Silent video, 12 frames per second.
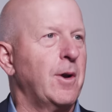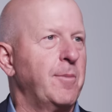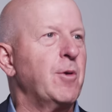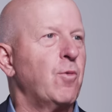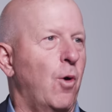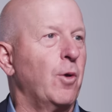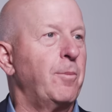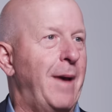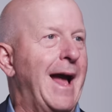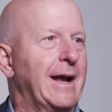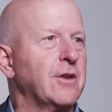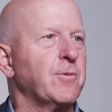going to be rolled
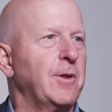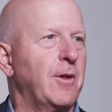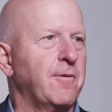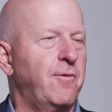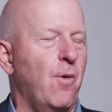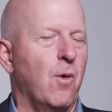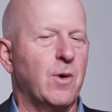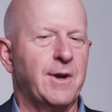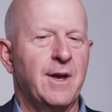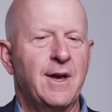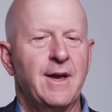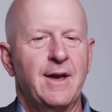back as we look
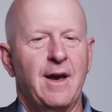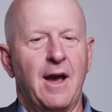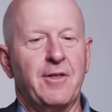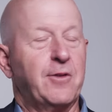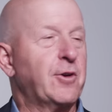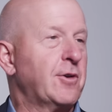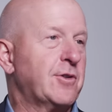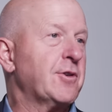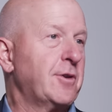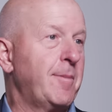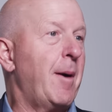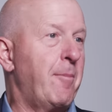forward. I think they're
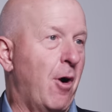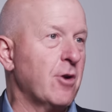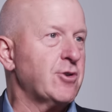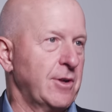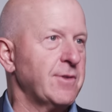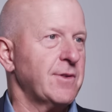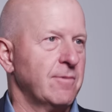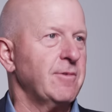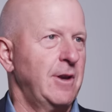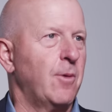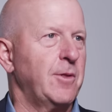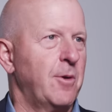concerned about margins,
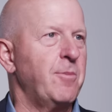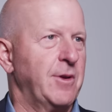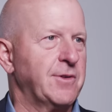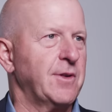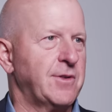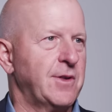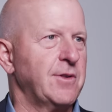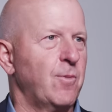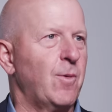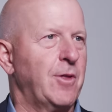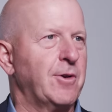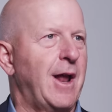you know, in their businesses
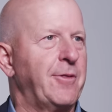and whether or